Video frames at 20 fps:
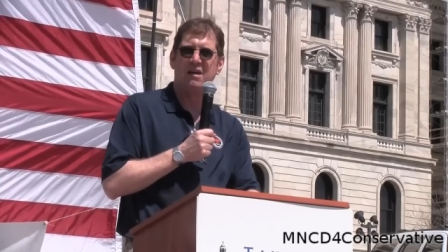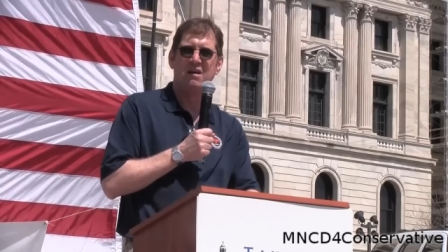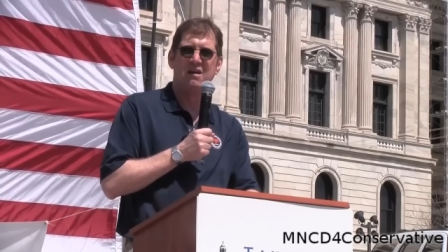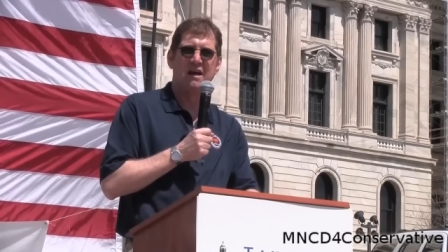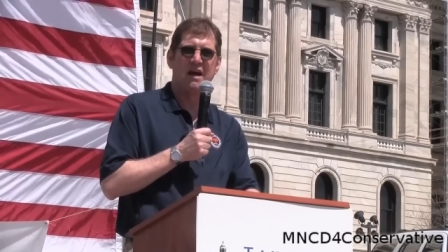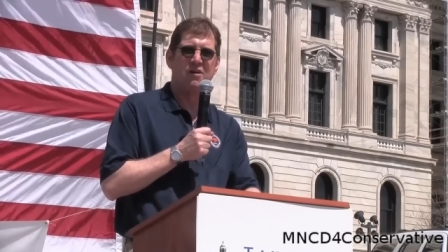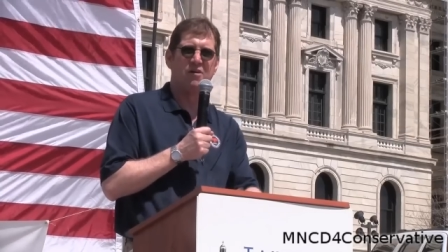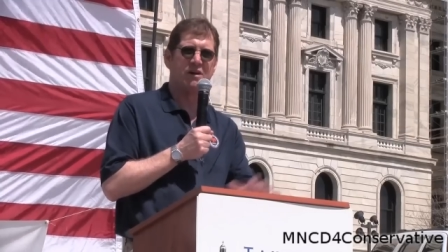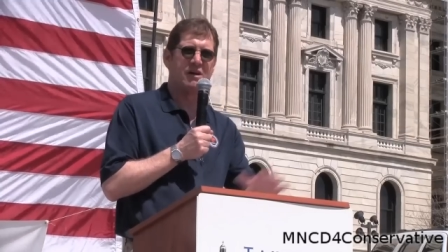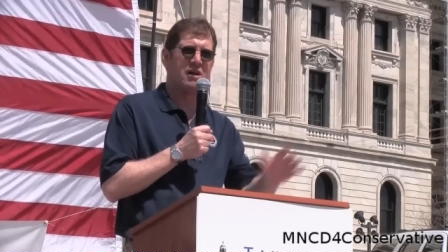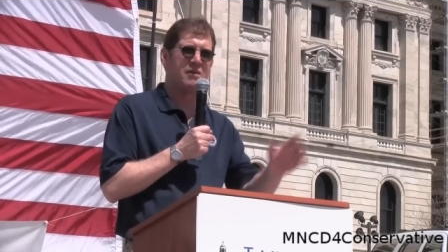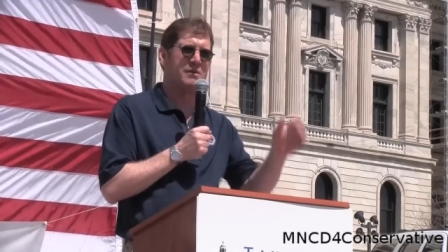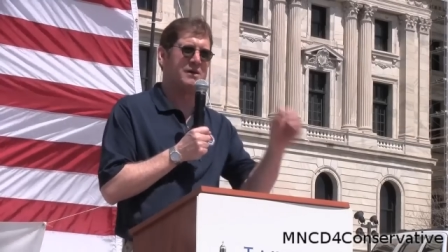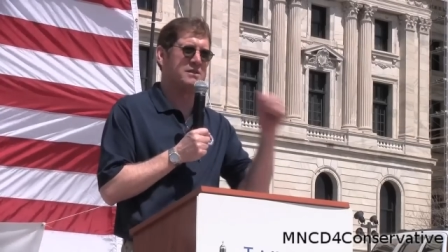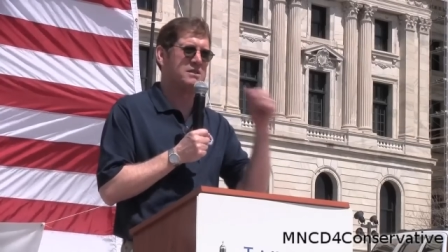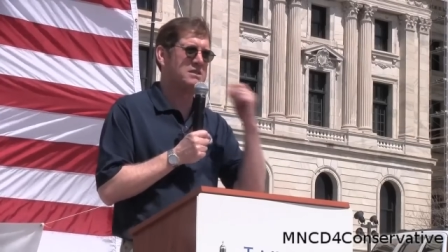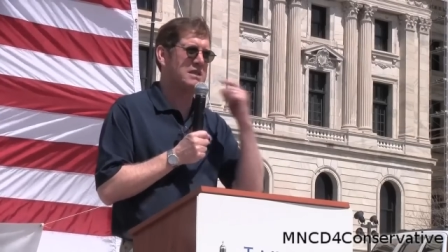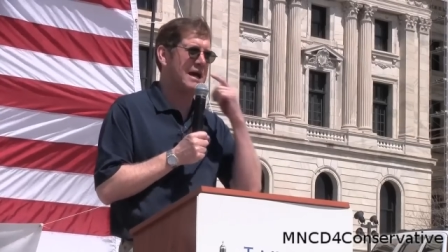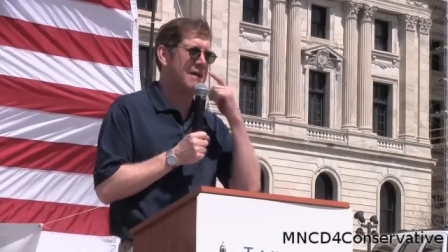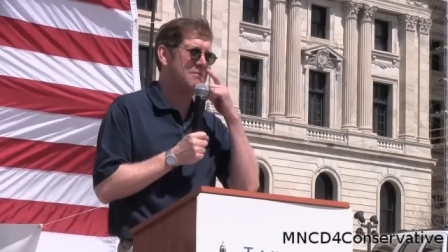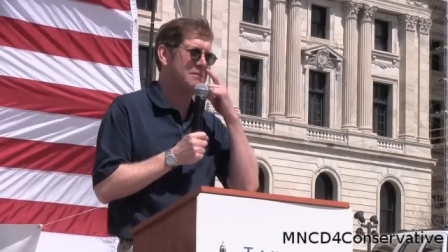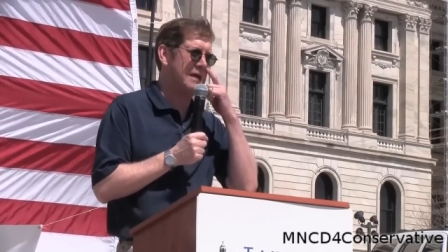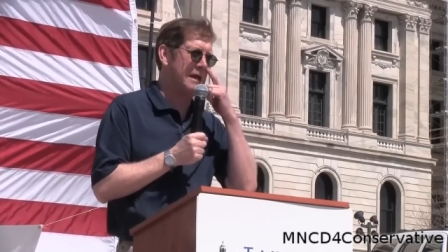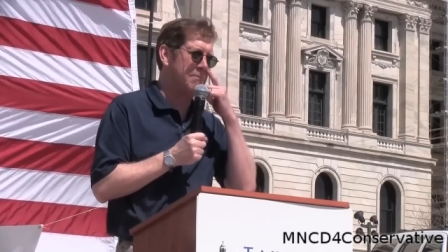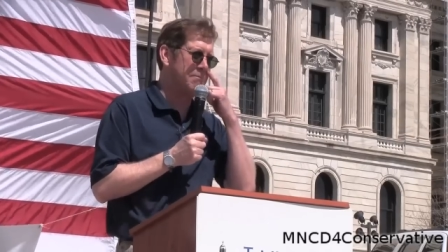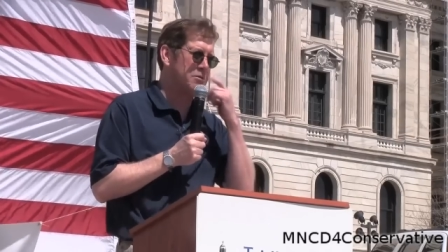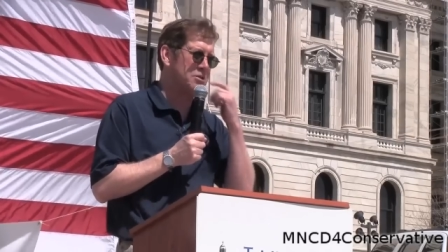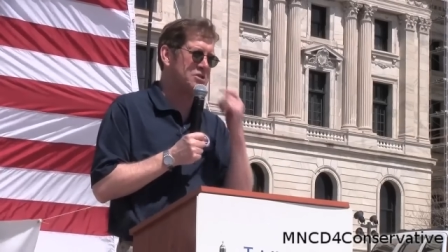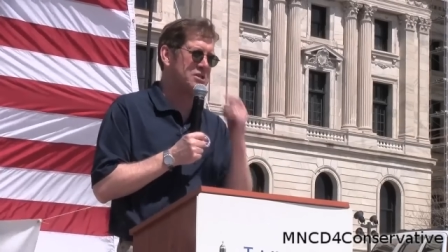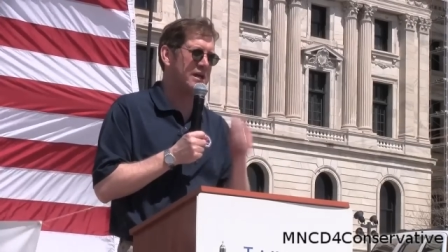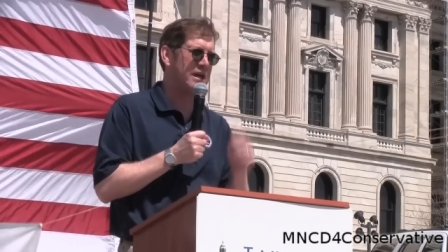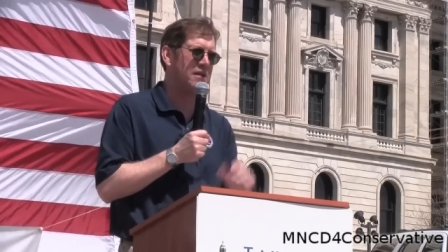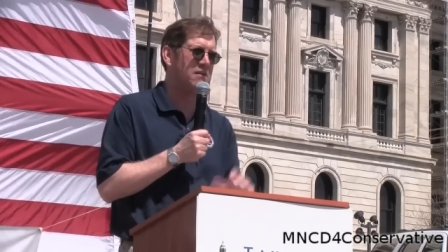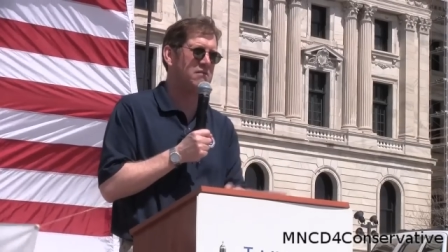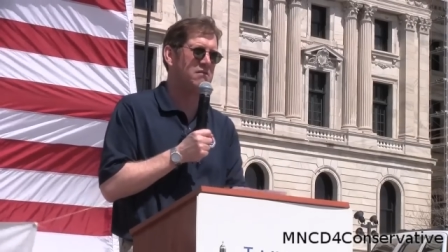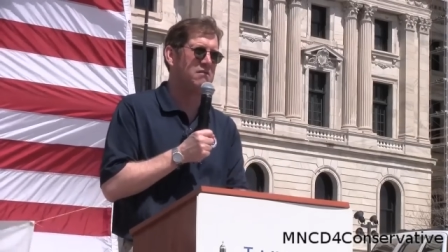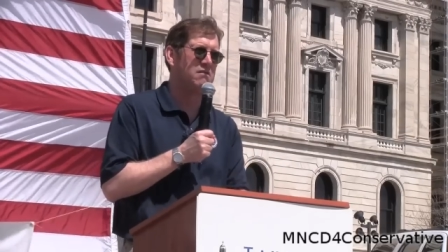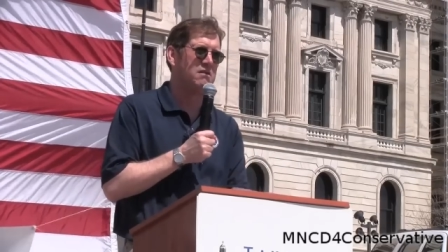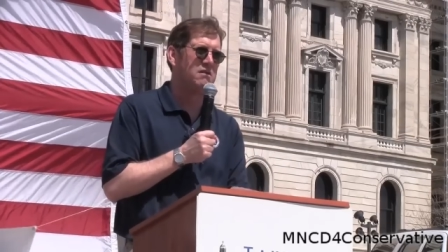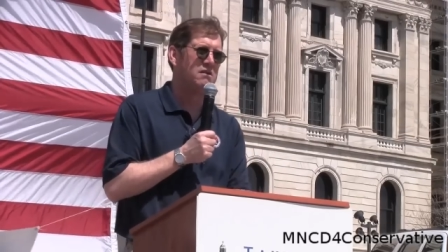I don't care about the top
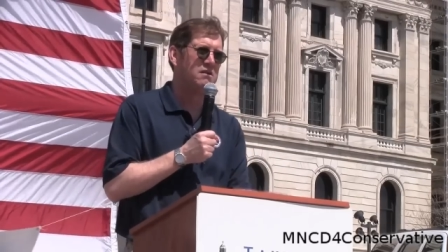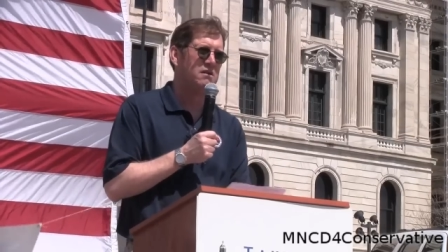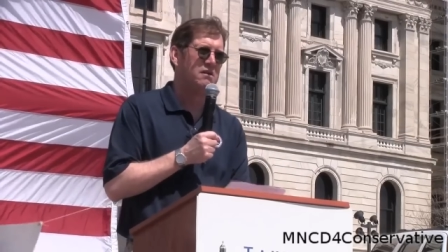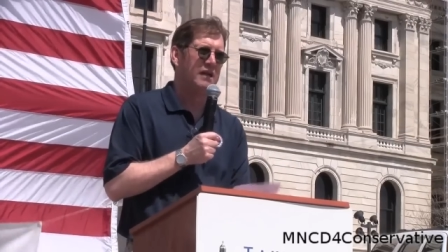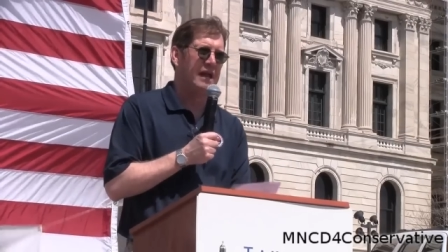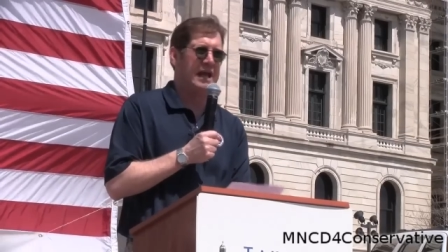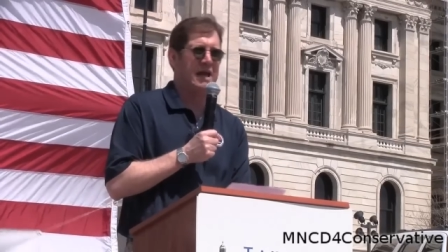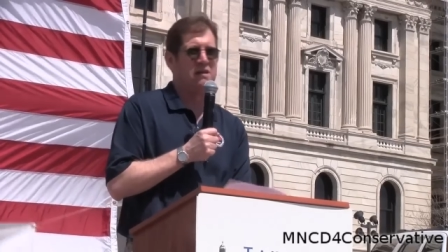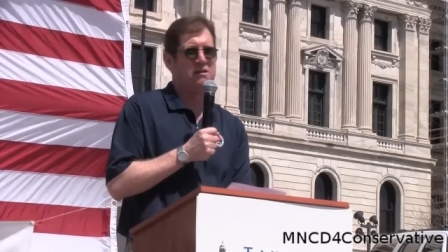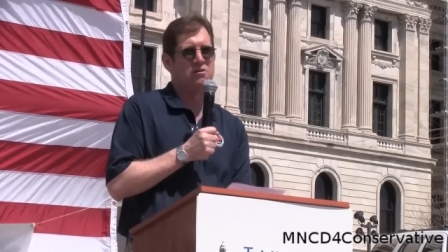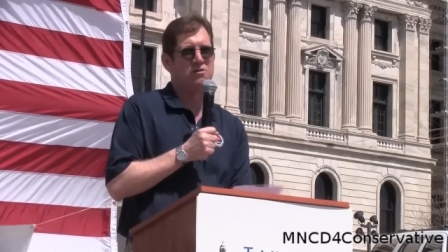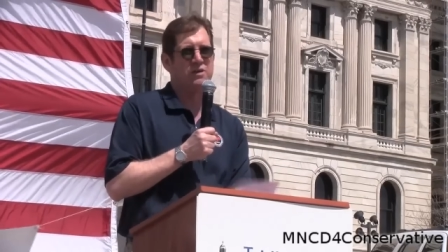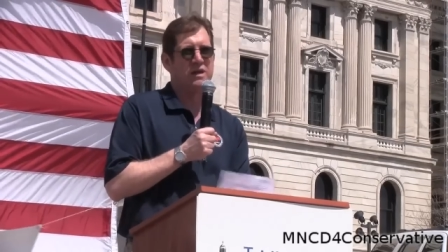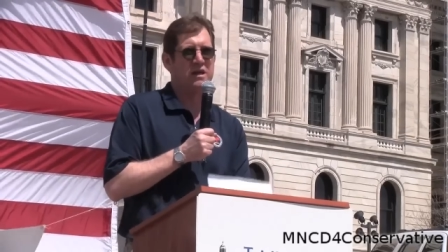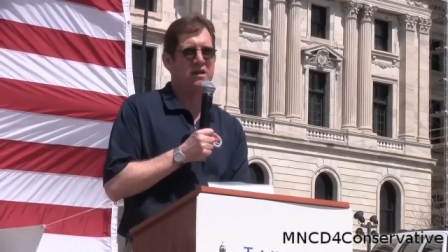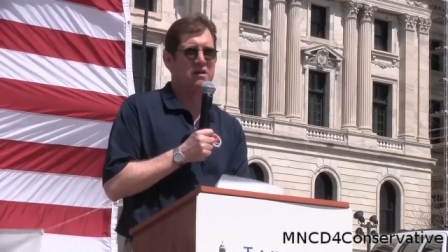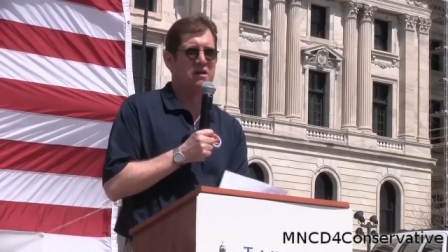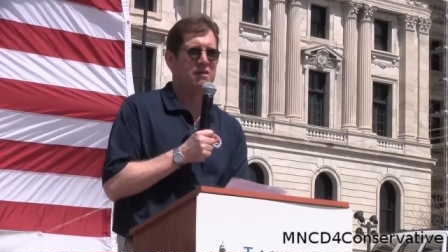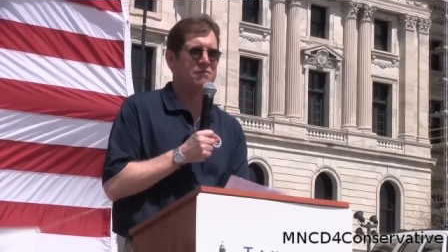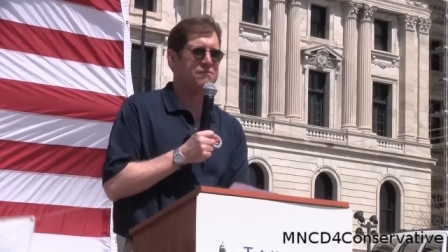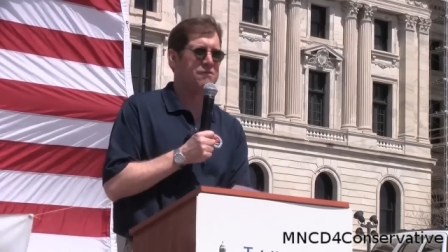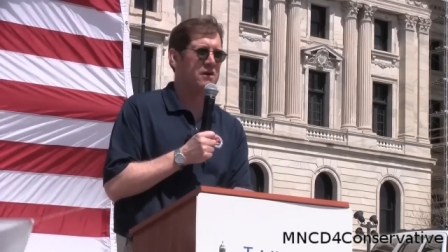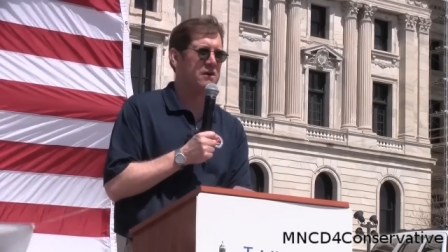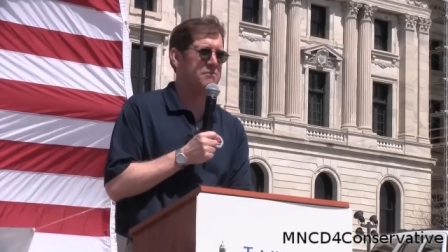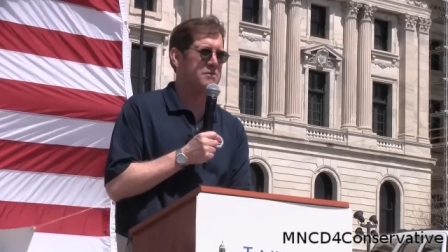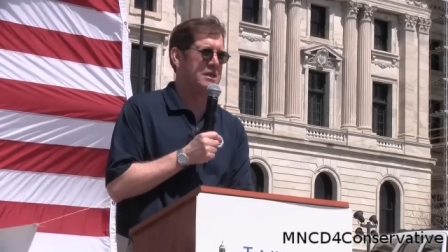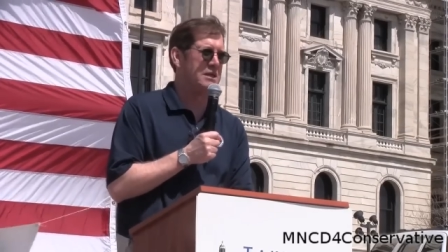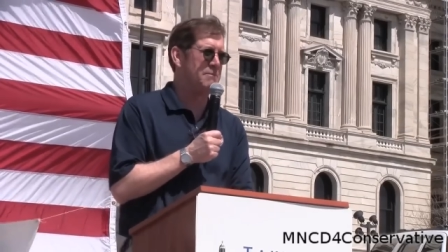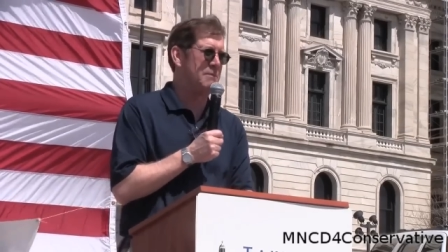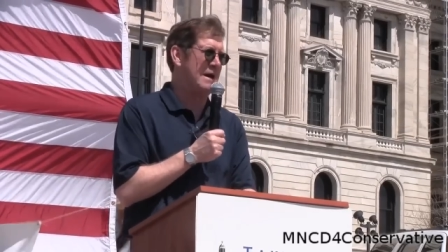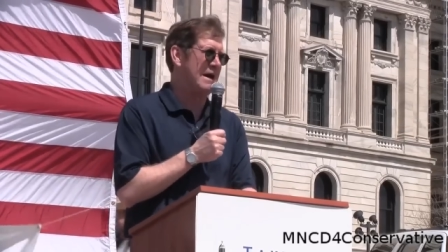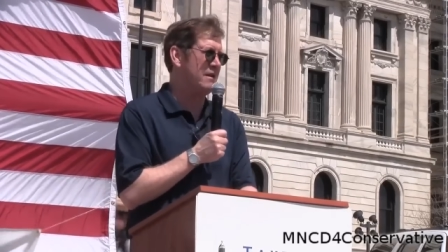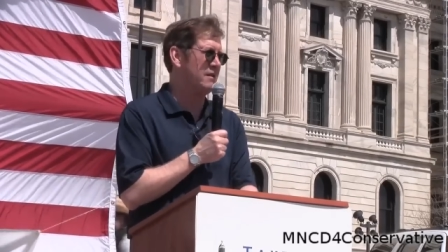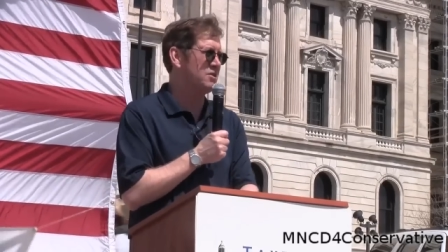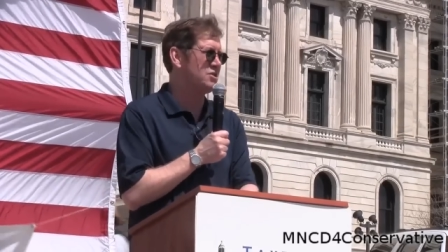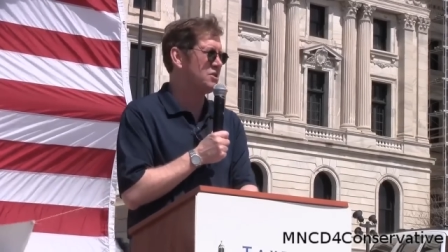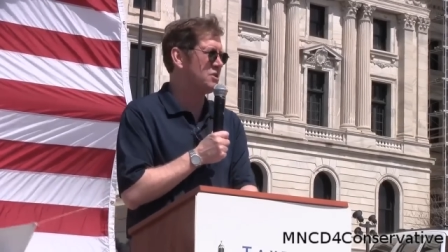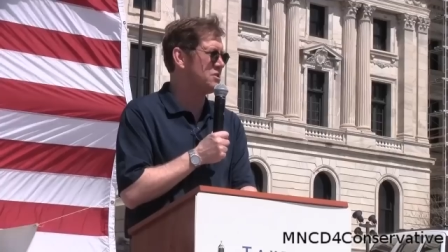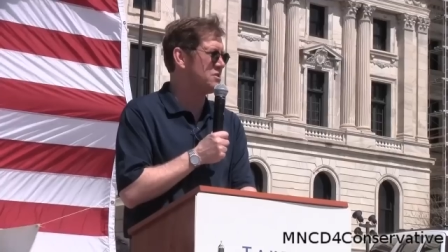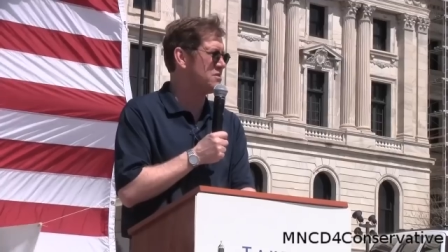10% and you hear it from the
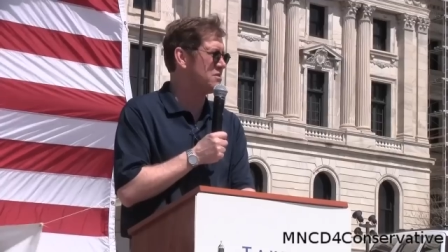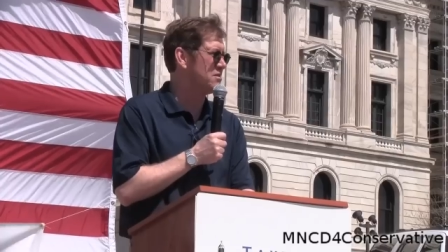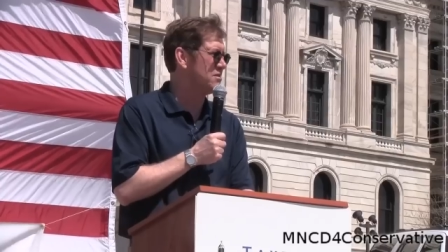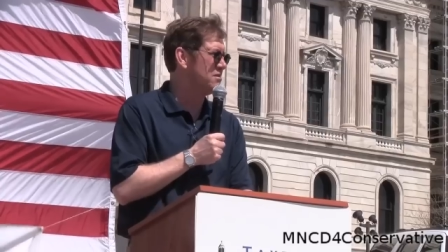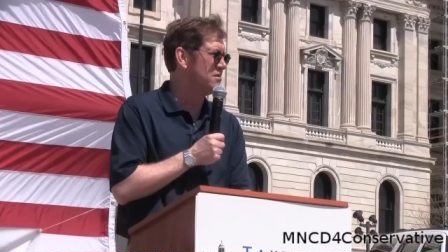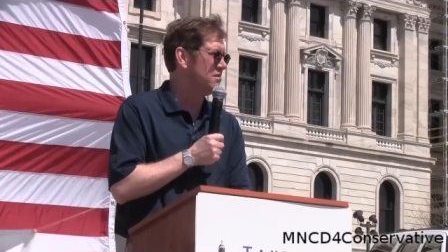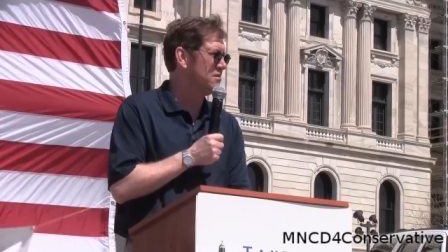apologists